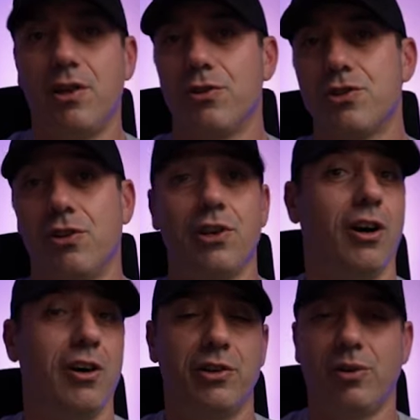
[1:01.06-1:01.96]
either turned
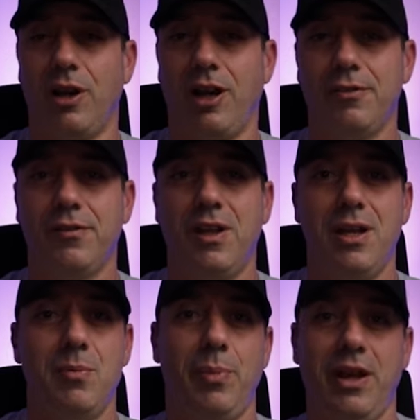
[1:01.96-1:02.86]
on or off
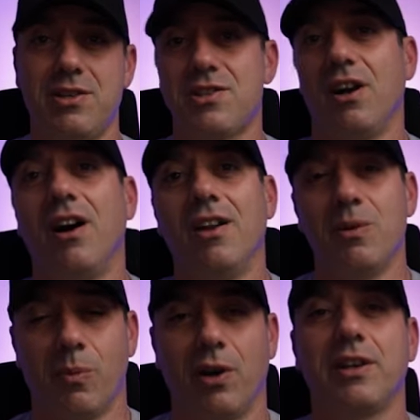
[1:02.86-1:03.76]
based on the
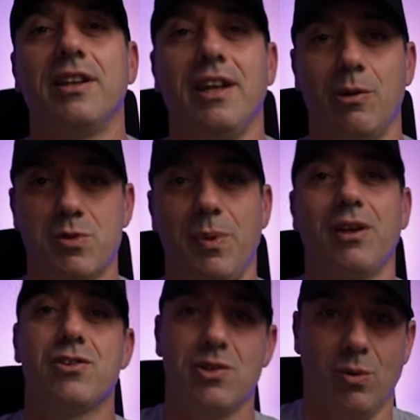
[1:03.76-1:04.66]
market that it was
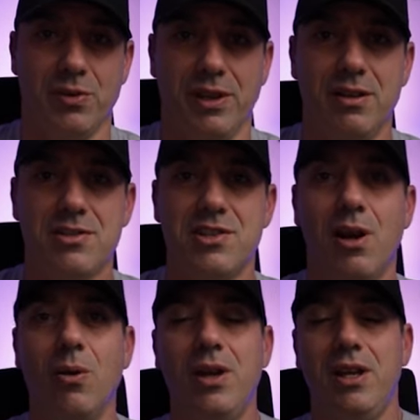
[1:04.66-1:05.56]
being sold in.
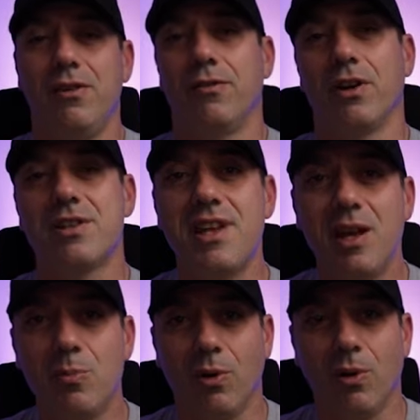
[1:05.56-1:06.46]
So for
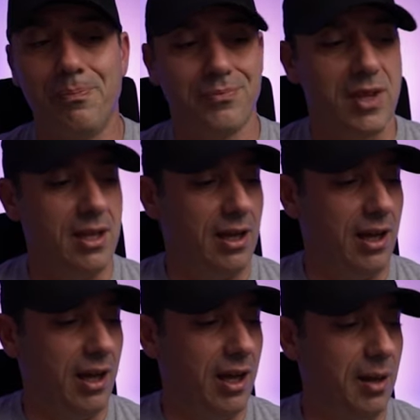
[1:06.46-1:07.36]
example,
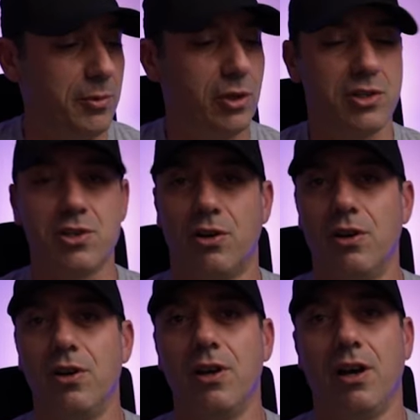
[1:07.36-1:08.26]
um, you could
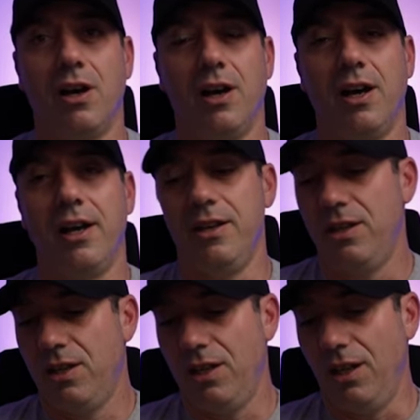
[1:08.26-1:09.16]
turn on
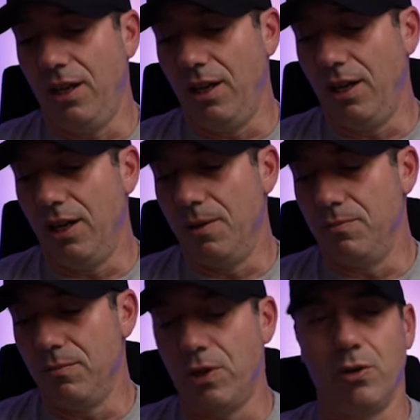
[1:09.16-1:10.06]

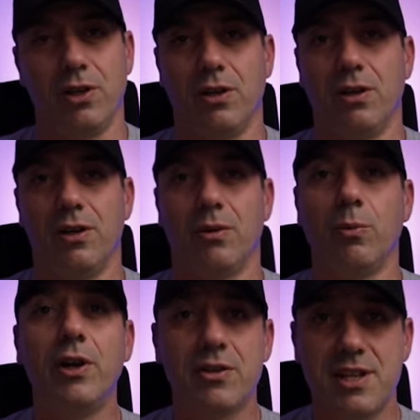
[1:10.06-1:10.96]
um, you know, your, your
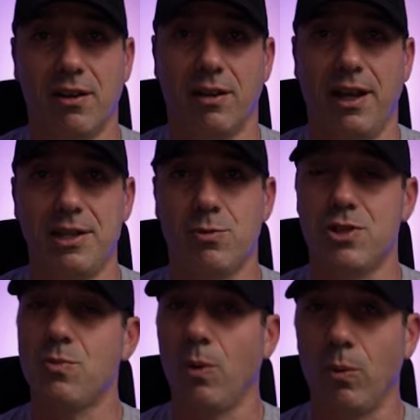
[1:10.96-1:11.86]
rear tail lights, which
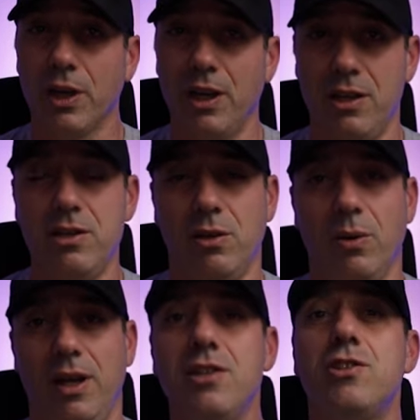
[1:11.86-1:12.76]
is what we're gonna do,
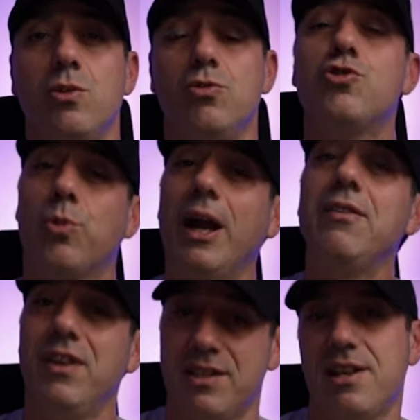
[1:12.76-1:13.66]
into
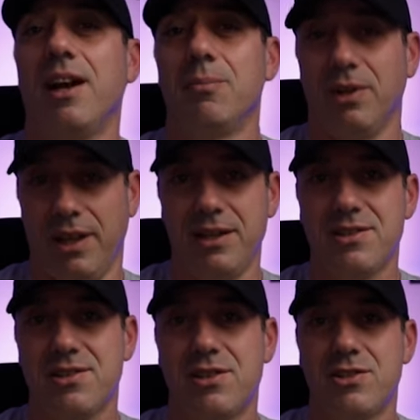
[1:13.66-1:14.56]
driving time
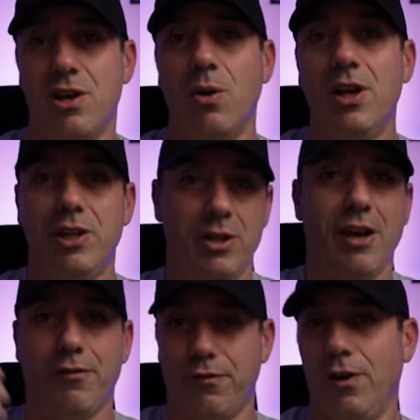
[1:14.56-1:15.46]
lights. So you
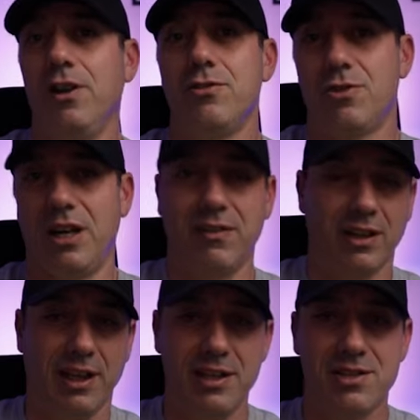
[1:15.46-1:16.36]
have front driving
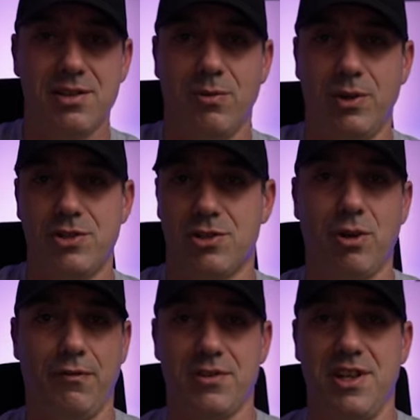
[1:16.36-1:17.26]
lights, which is
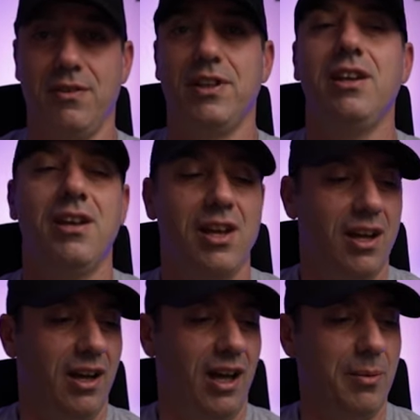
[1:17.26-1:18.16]
great for safety.
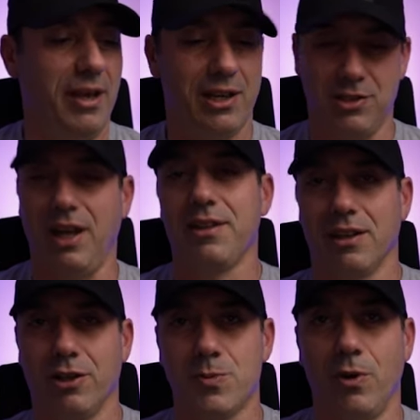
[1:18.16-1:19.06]
Um, and actually, I think it
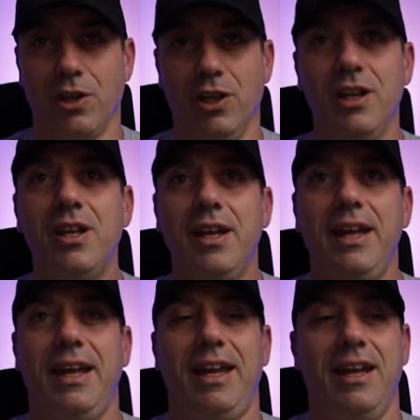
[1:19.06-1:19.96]
looks pretty good.
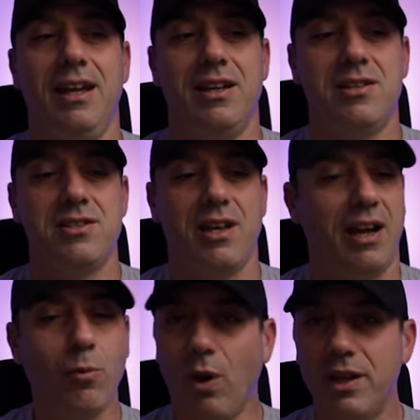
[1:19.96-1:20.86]
And
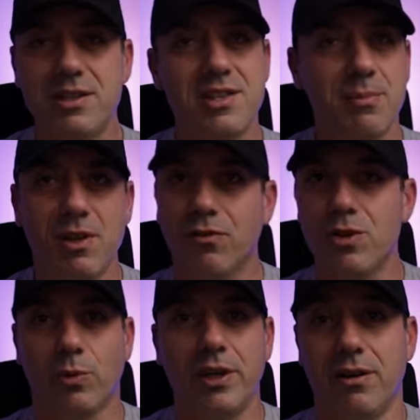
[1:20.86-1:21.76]
I wanted the same thing for
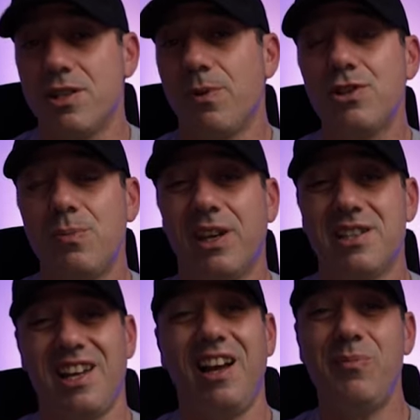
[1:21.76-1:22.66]
the rear, especially
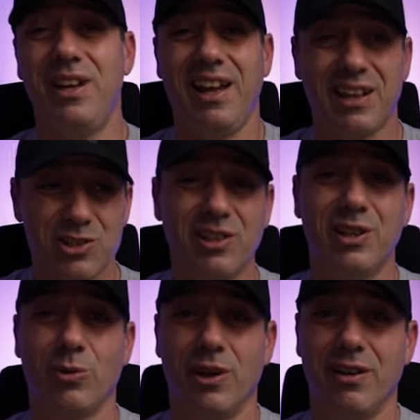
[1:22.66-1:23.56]
because I've been
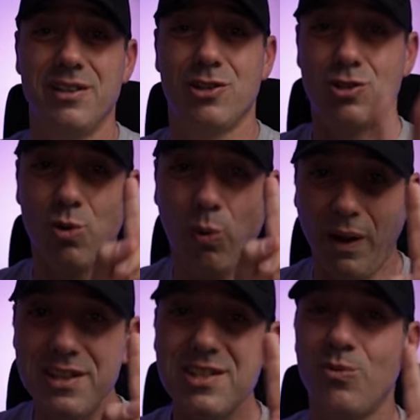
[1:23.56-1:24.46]
actually rear-ended
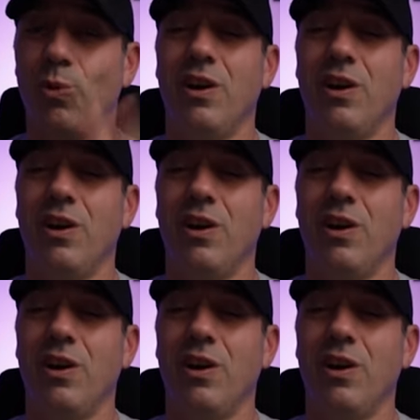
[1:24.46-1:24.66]
twice in